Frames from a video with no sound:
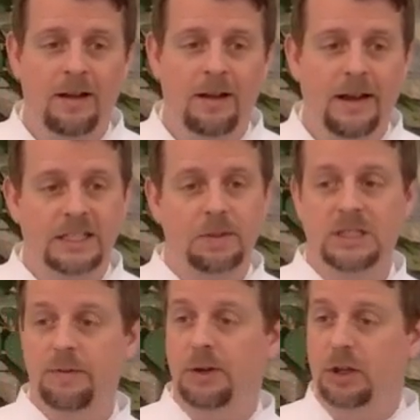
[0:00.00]
and
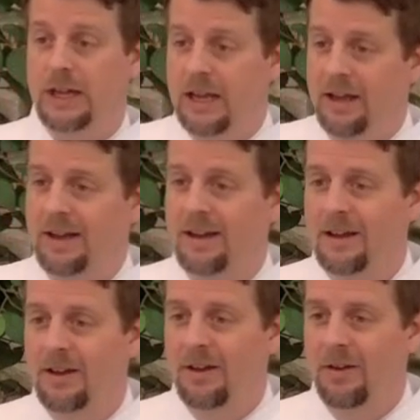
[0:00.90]
specifically
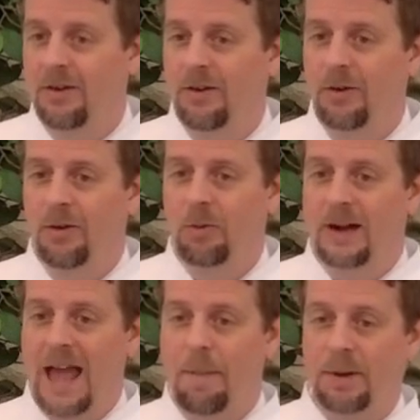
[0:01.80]
what
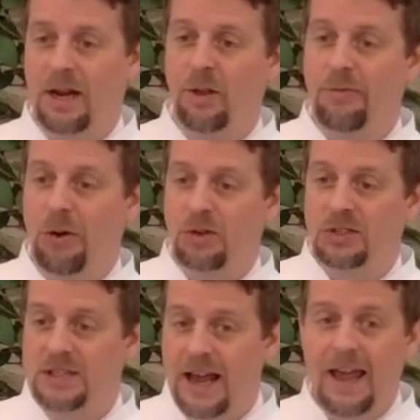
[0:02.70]
happened on the first
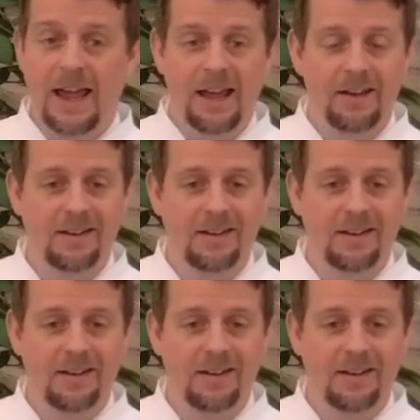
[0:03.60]
day